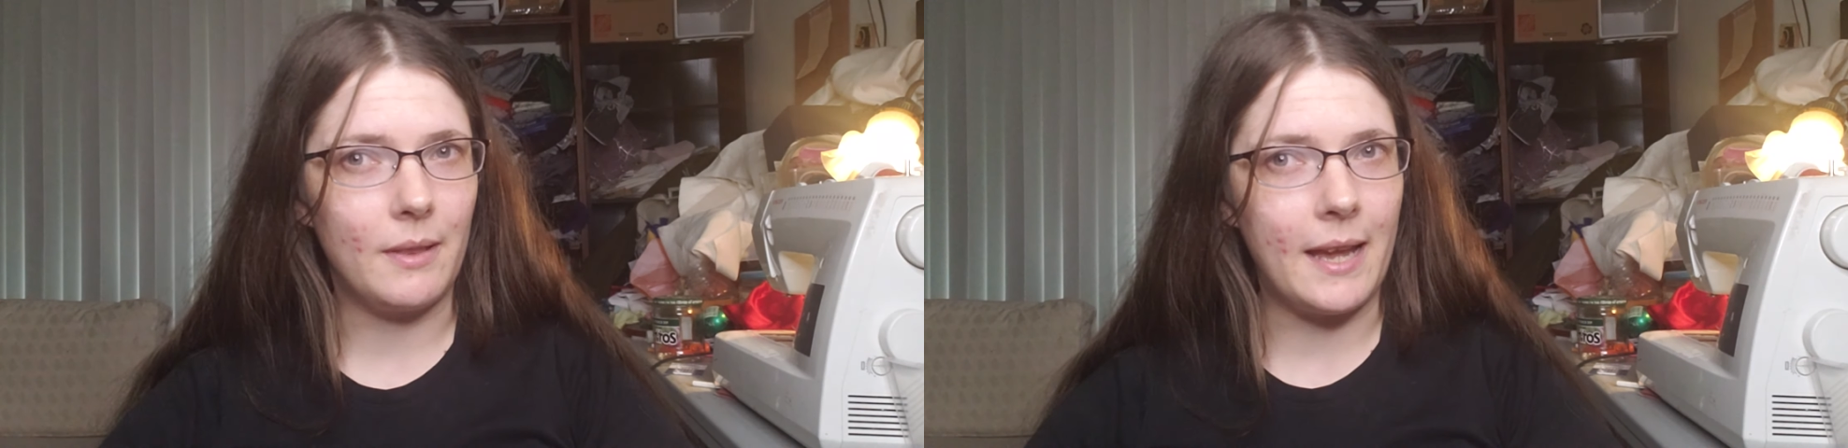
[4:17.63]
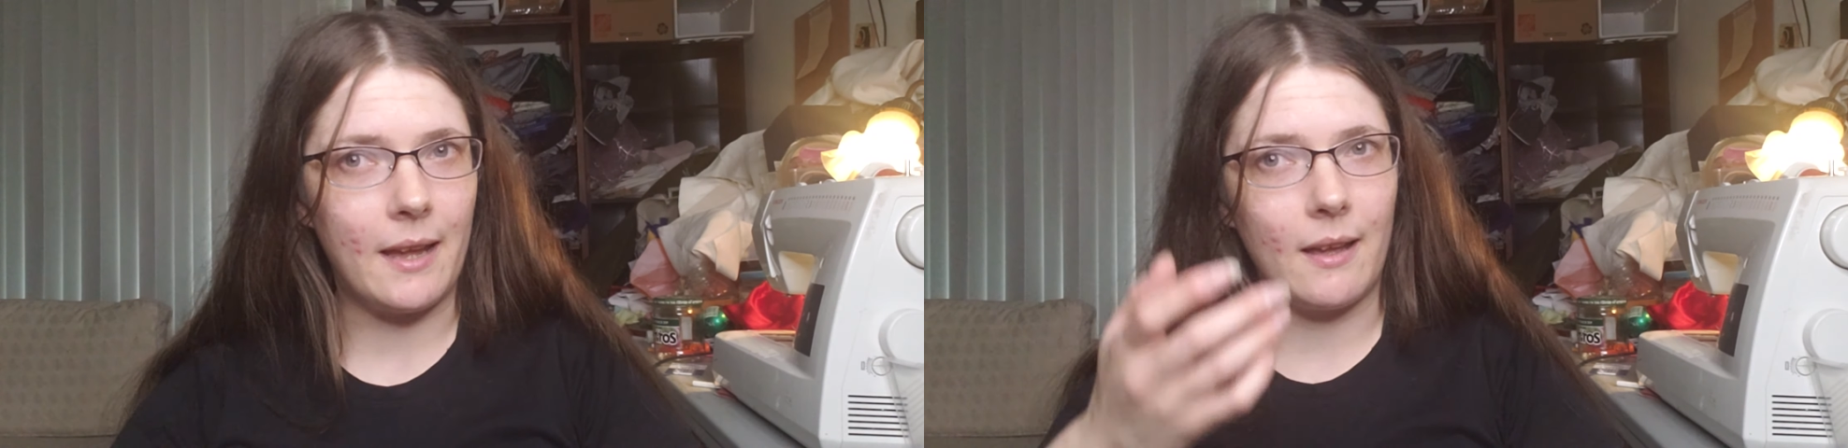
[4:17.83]

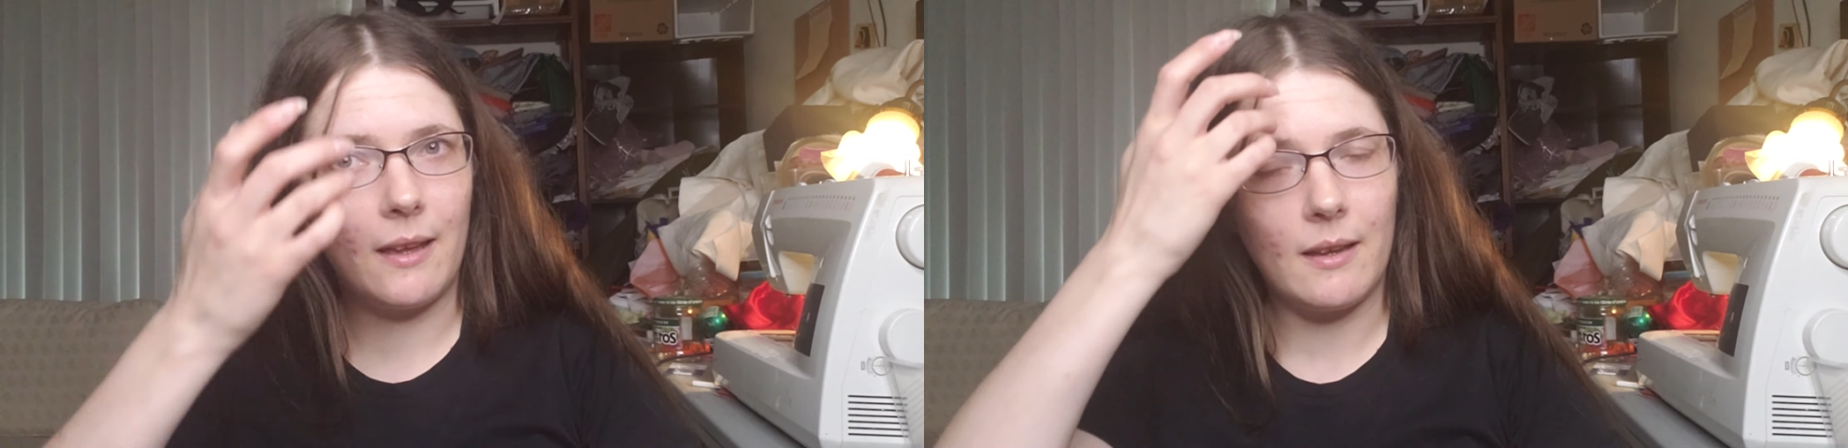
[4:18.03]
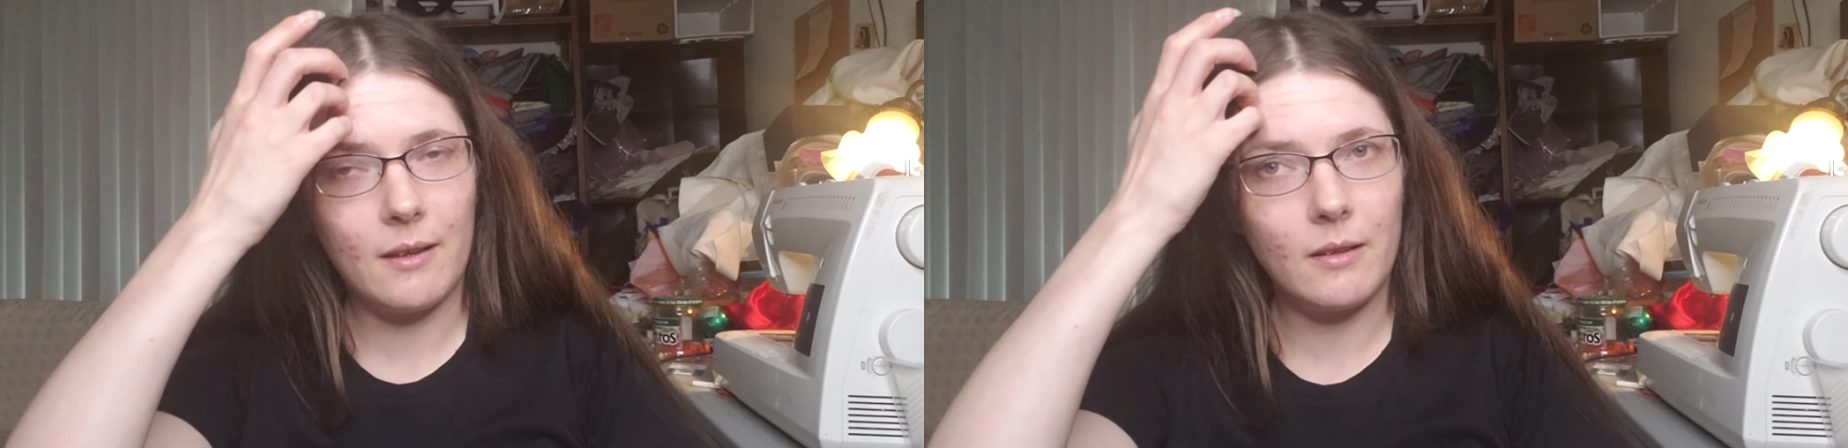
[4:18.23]
Like,
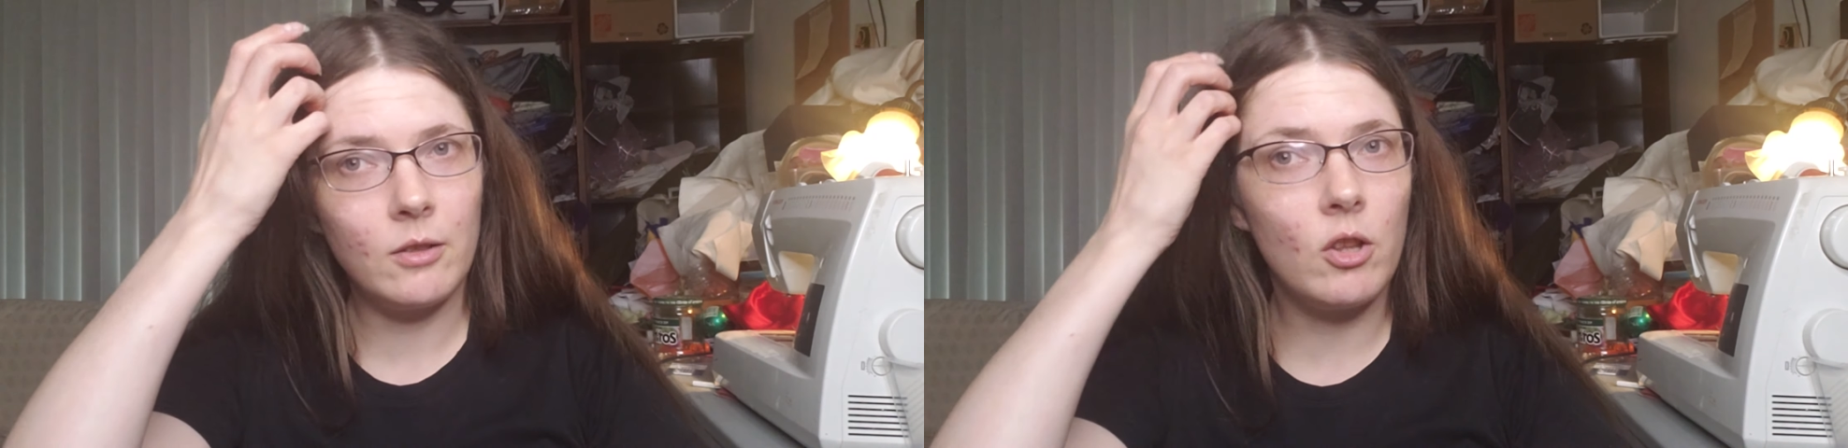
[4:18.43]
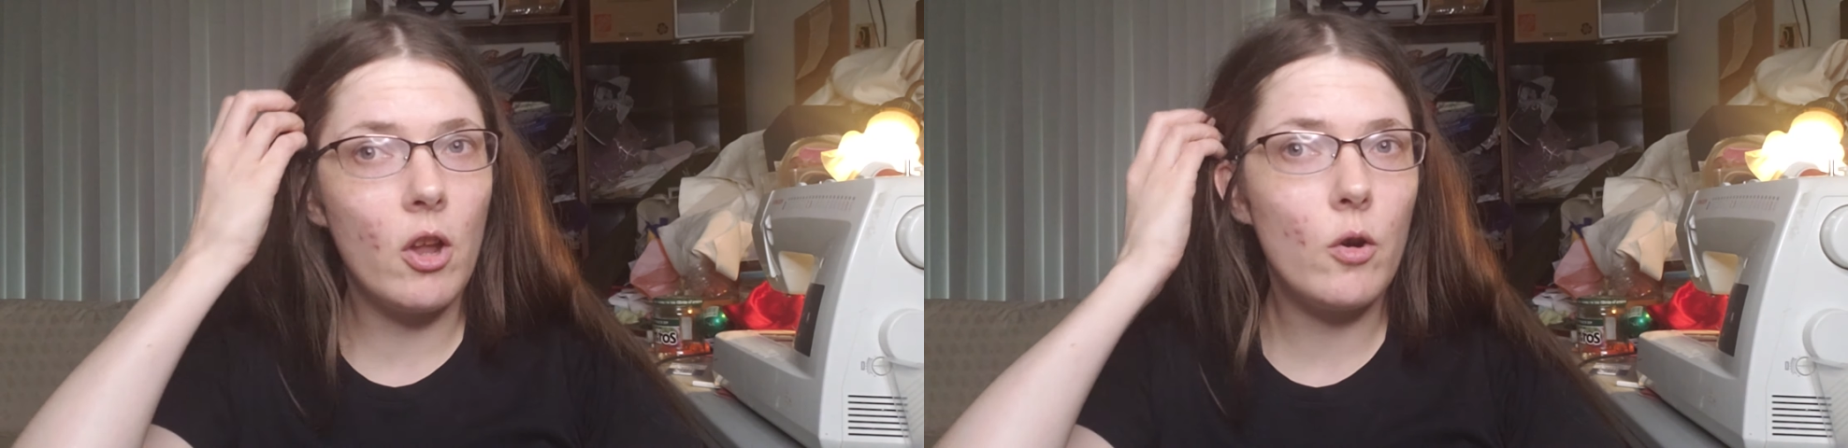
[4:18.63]

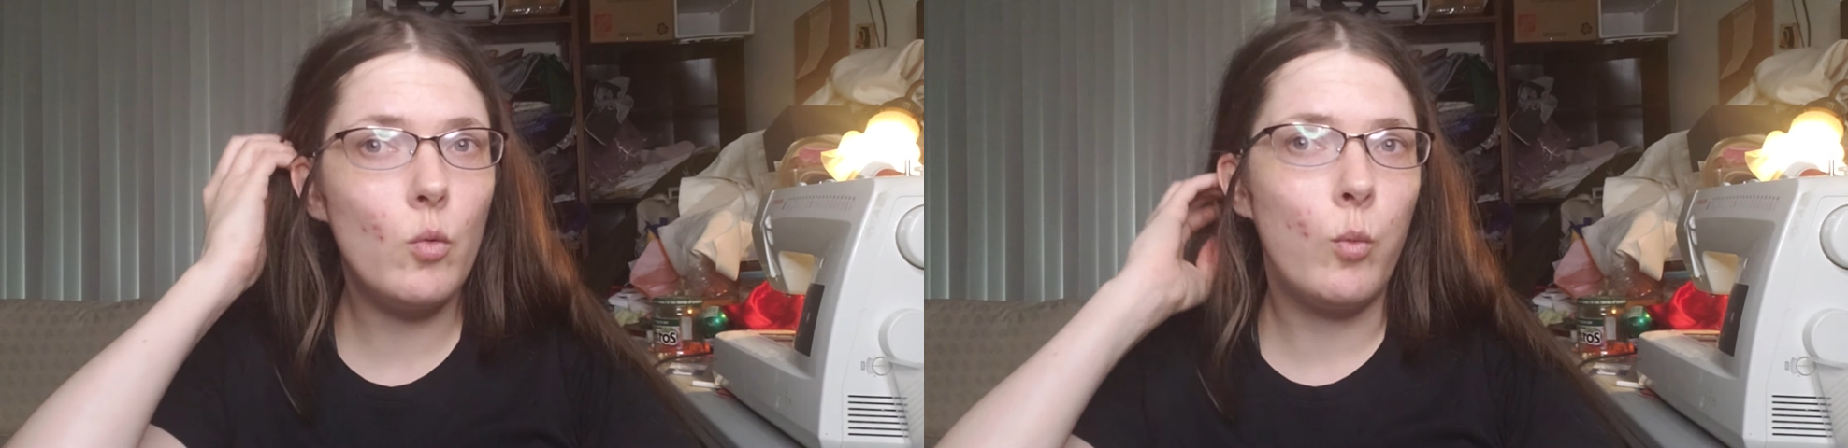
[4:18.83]
know